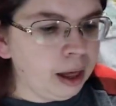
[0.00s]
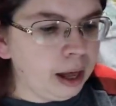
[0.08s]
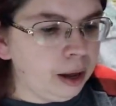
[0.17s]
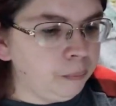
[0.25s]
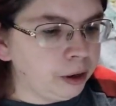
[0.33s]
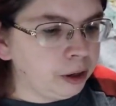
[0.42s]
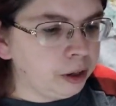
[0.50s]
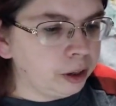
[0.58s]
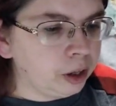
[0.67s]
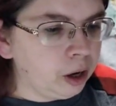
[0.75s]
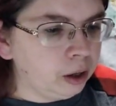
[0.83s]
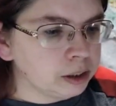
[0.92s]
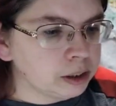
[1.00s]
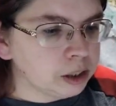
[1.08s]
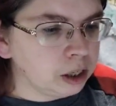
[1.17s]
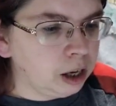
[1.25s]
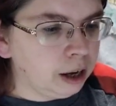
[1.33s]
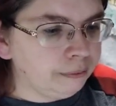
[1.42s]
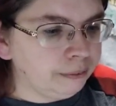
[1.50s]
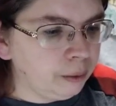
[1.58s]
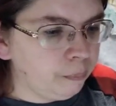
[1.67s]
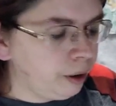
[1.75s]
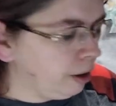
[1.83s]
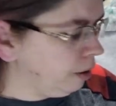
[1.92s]
And we're going to start off
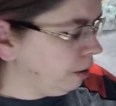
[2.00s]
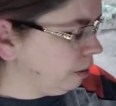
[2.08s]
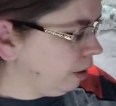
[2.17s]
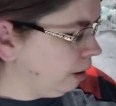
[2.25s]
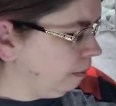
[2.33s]
with